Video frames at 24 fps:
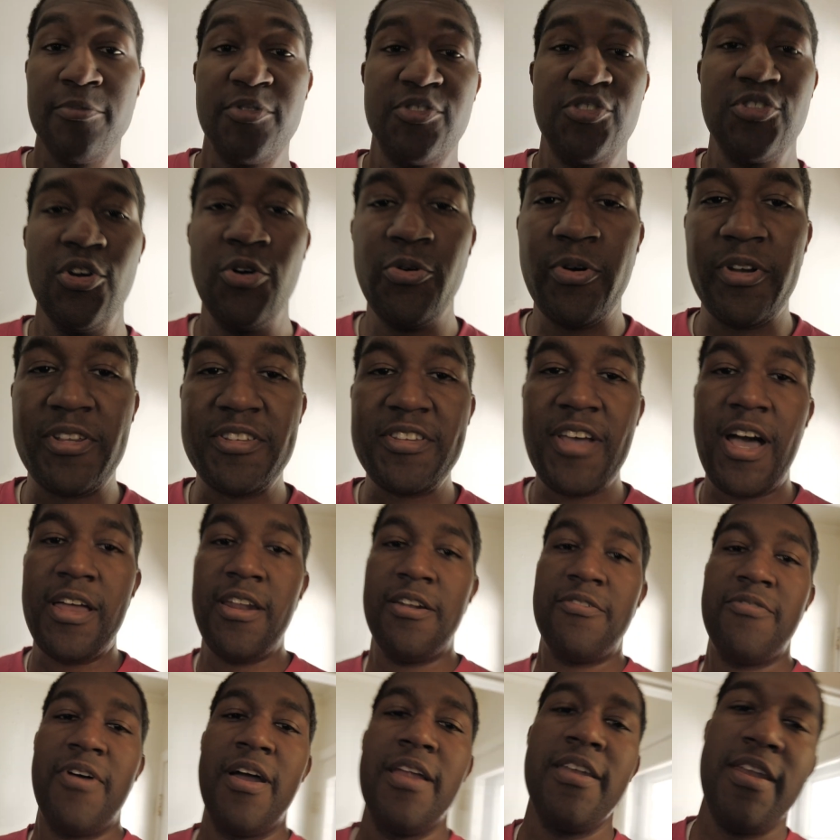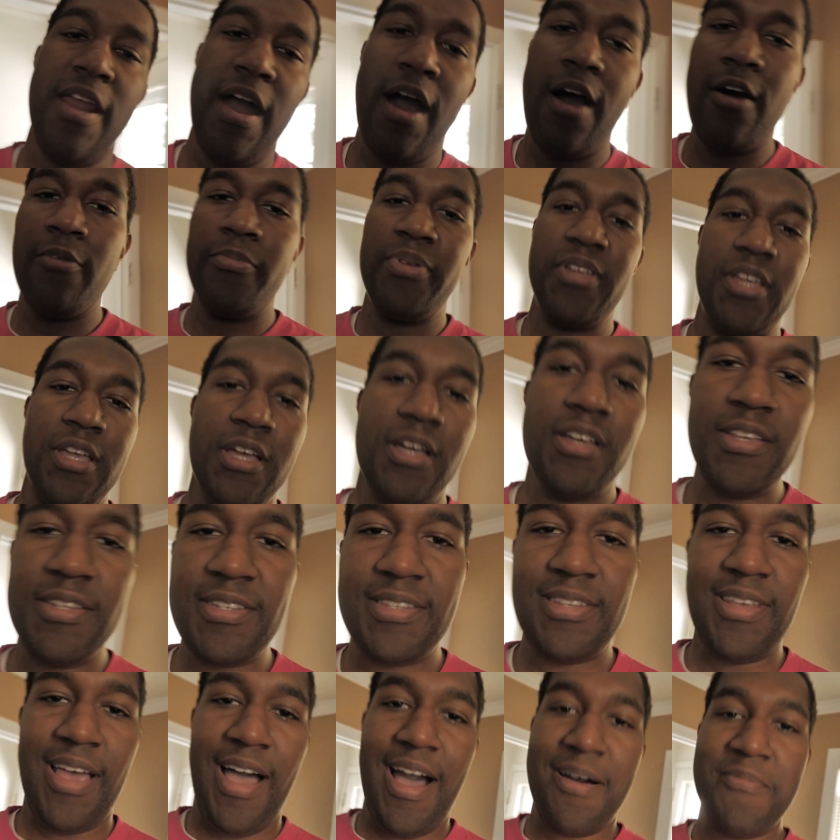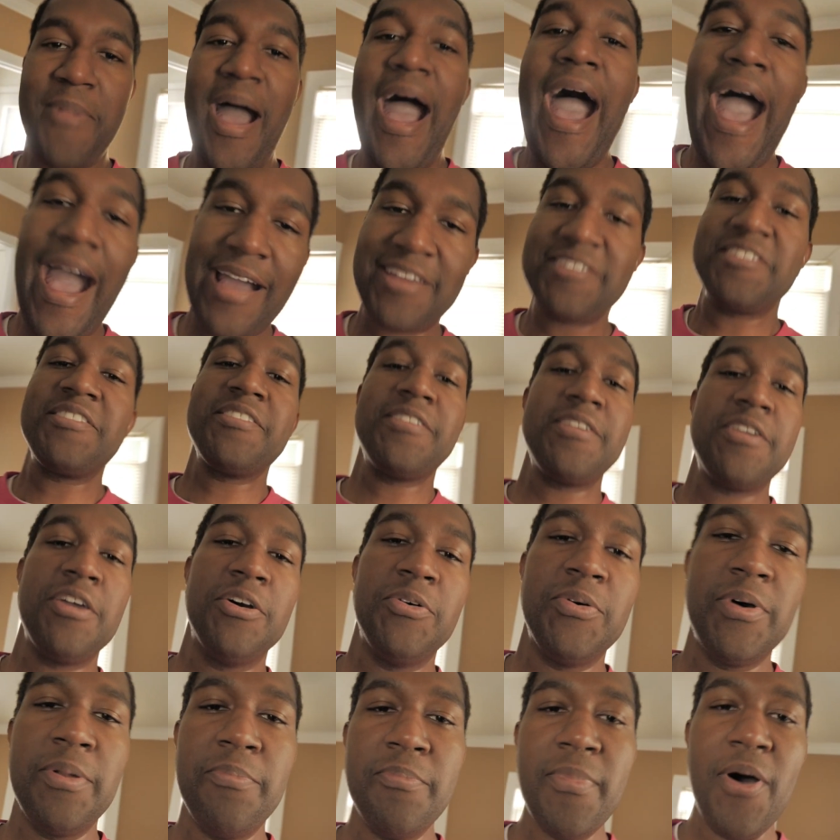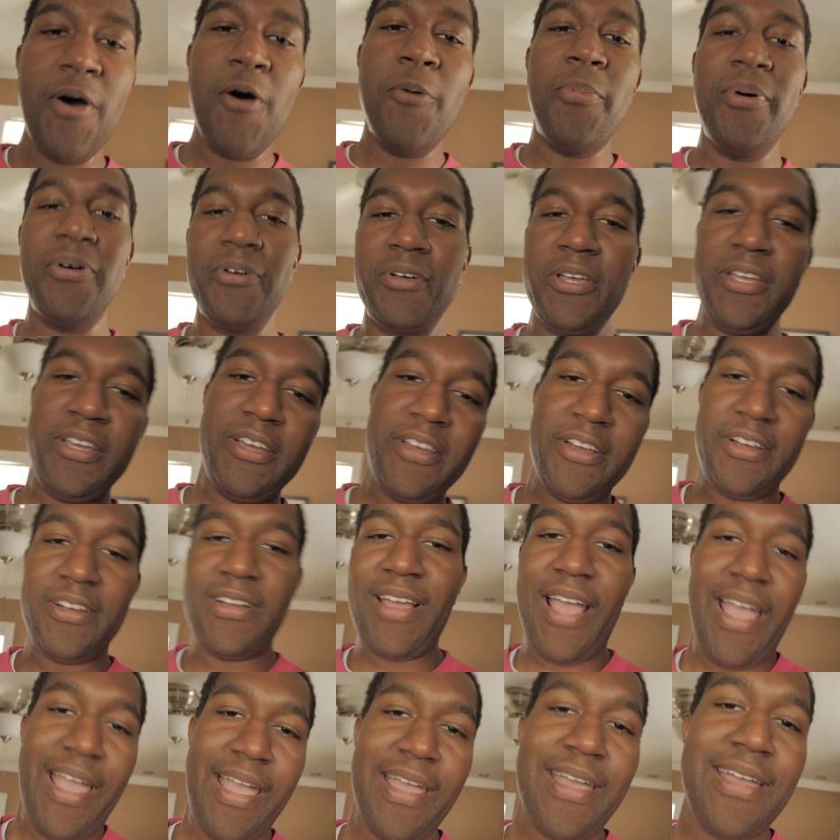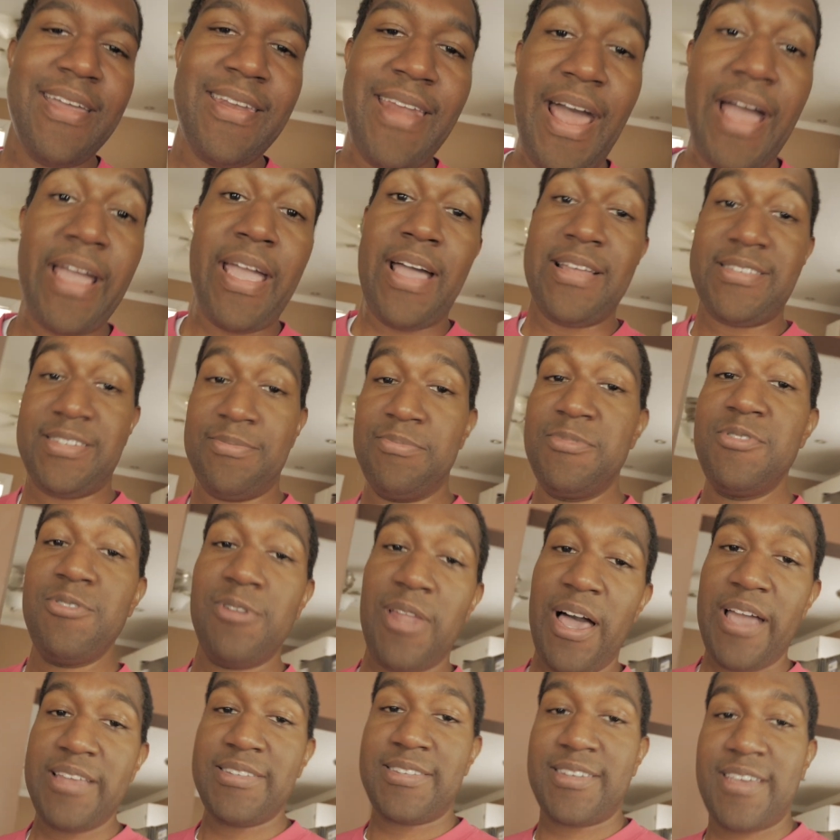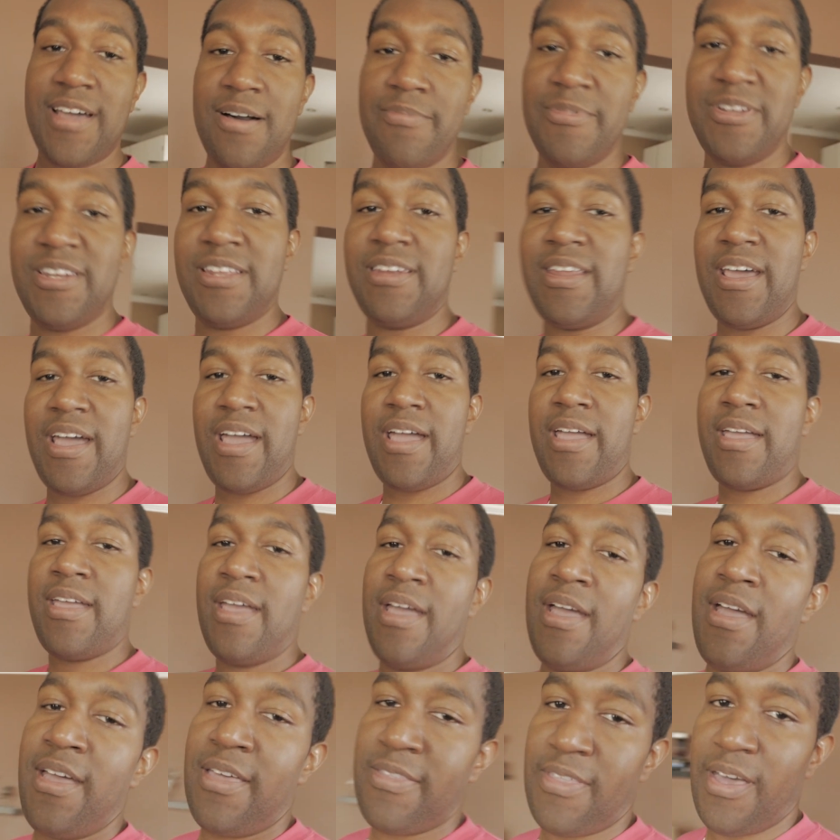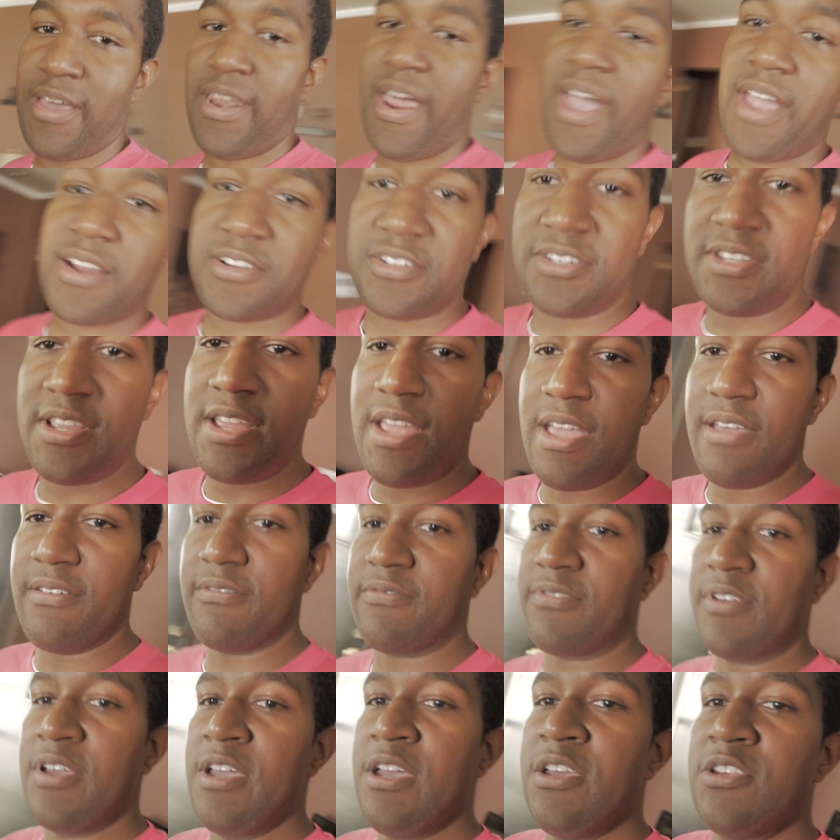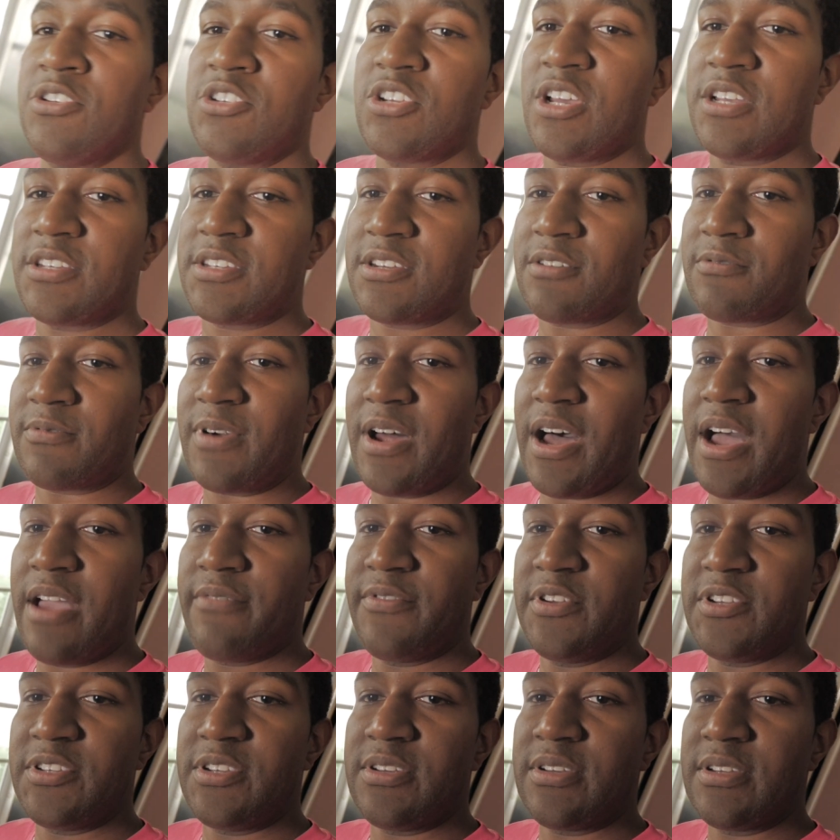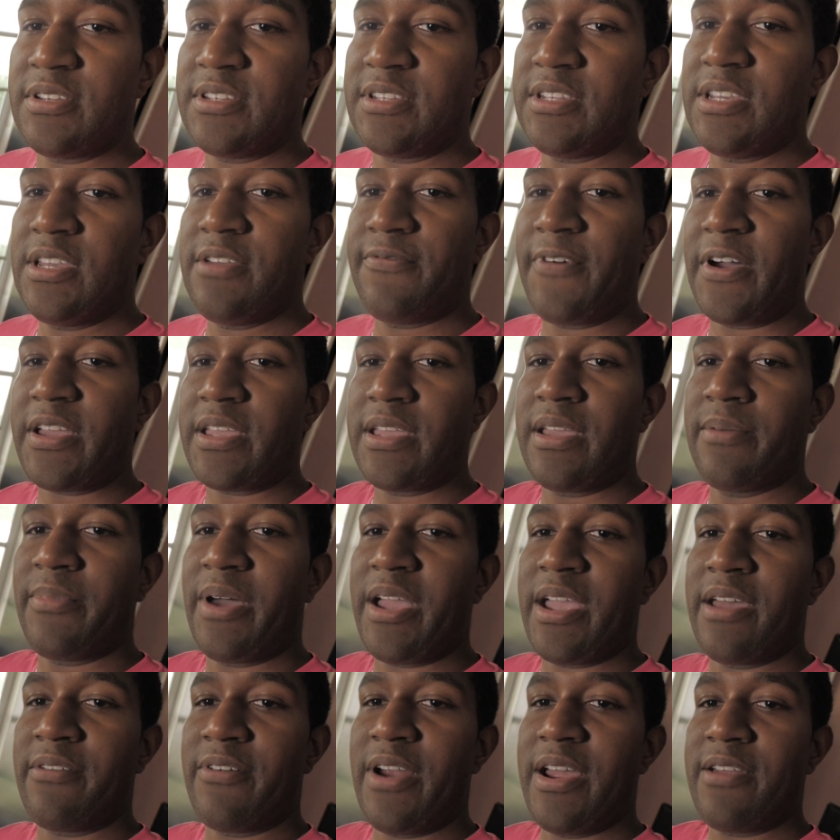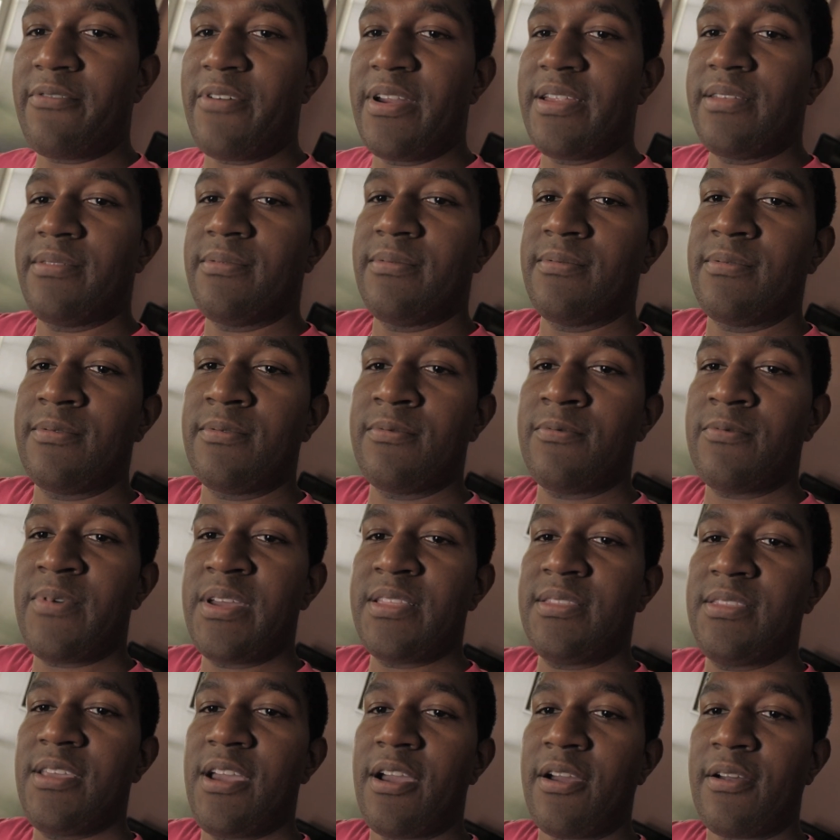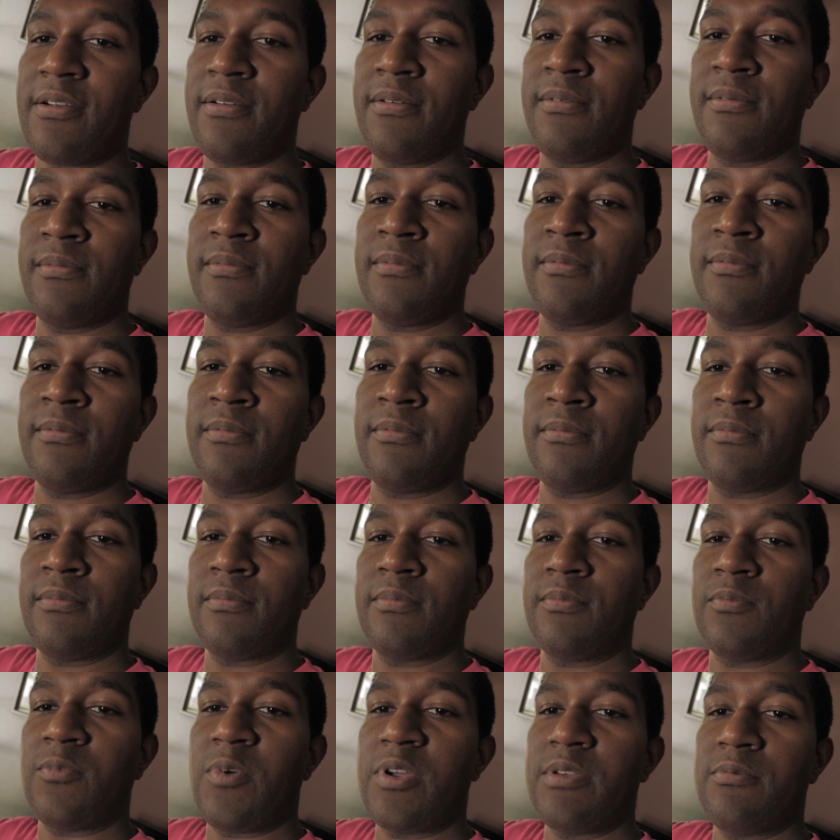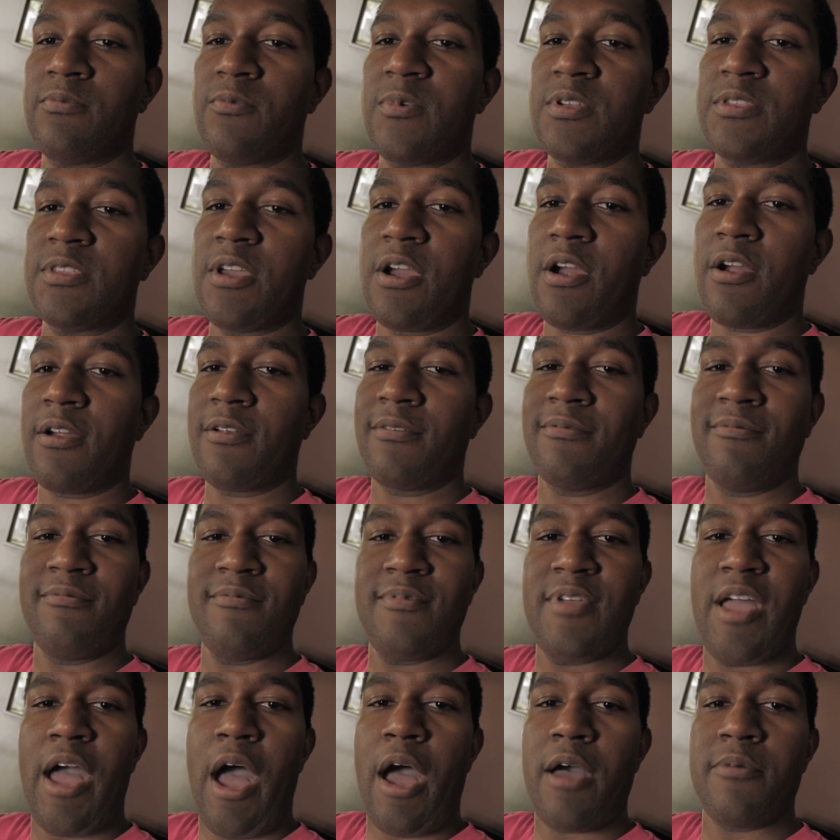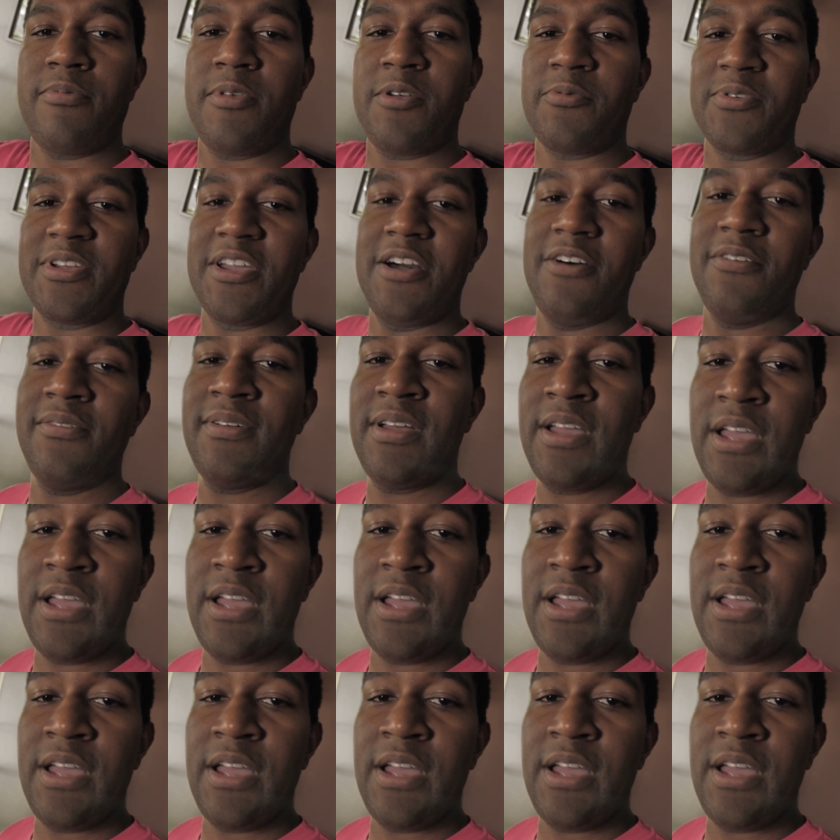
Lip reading: so excited right now because I'm actually going mobile here, and I got some new lights coming today that actually have just arrived, as you can see, if I can get my hand right there. Right there. Yeah, there we go.